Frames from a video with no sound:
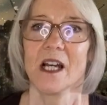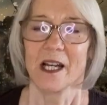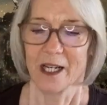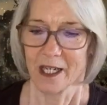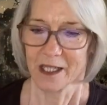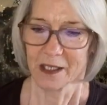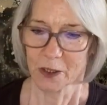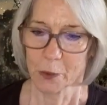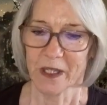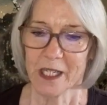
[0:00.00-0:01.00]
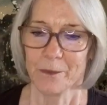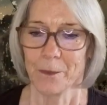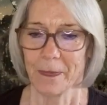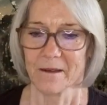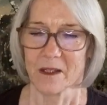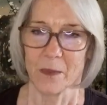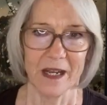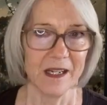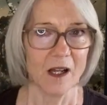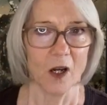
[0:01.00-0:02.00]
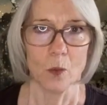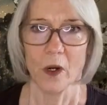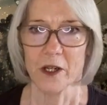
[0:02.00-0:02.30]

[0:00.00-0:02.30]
a little bit, depending on where